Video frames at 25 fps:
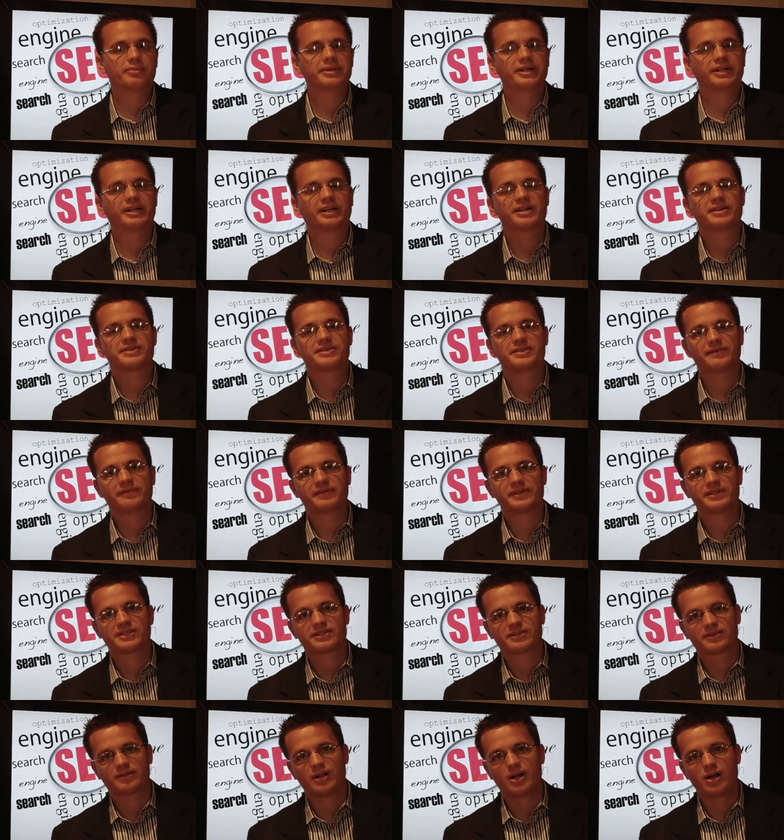Because if
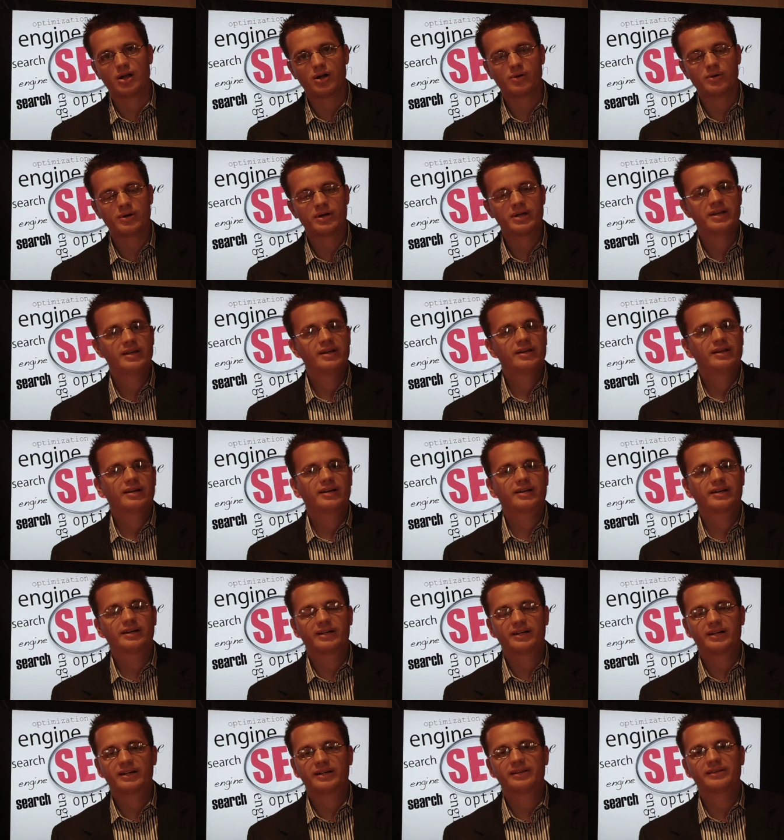it's slow,
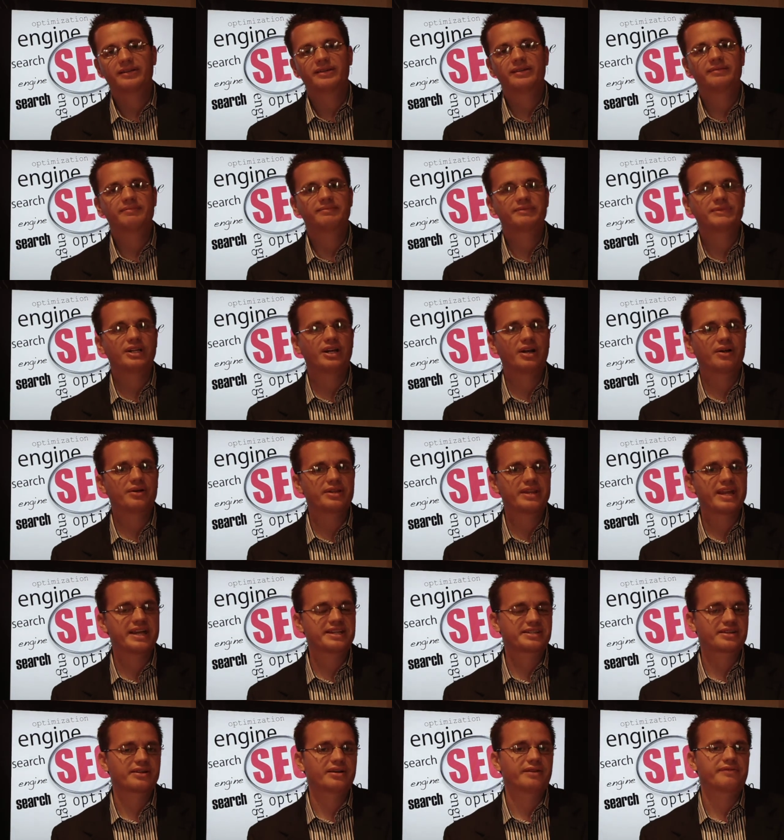uh, you know
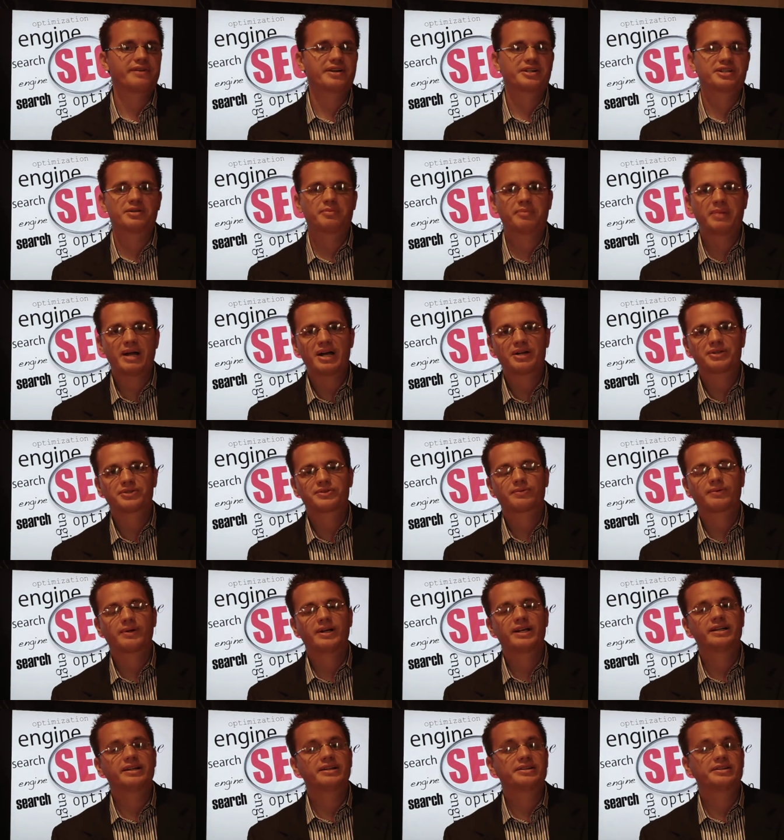that's going to affect your bounce rate.